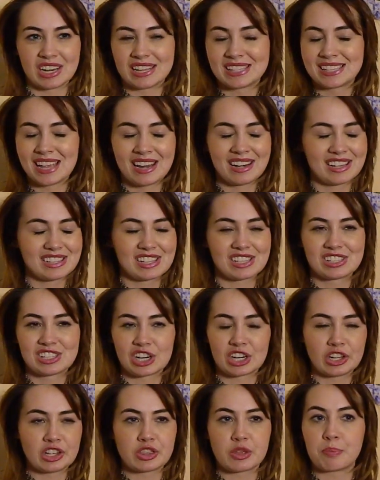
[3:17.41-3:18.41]
It's not
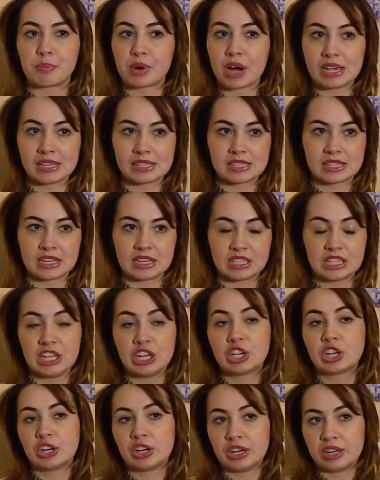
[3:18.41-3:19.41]
necessarily the president. He
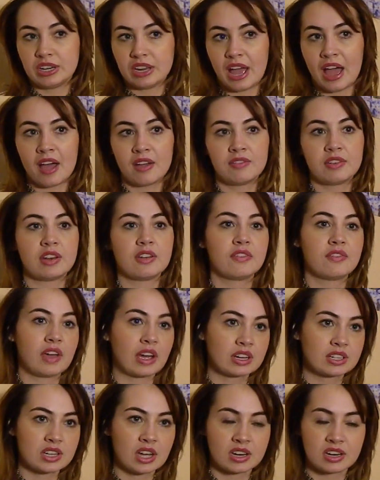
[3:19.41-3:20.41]
could have an
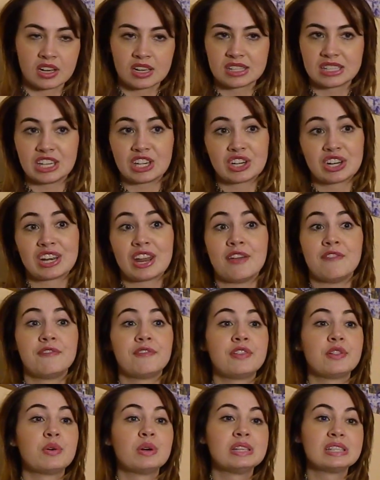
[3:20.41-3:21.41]
effect on us, he could
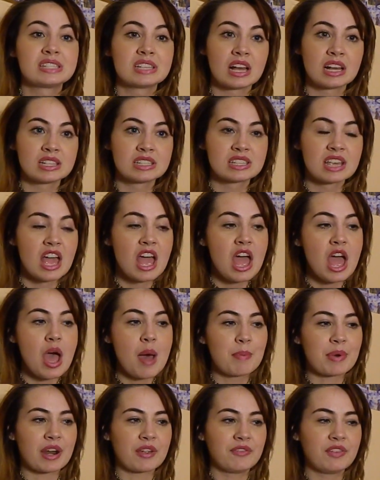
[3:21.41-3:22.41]
influence us,
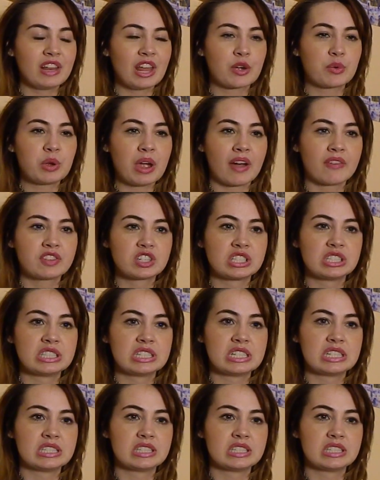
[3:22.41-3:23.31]
but I feel like we have to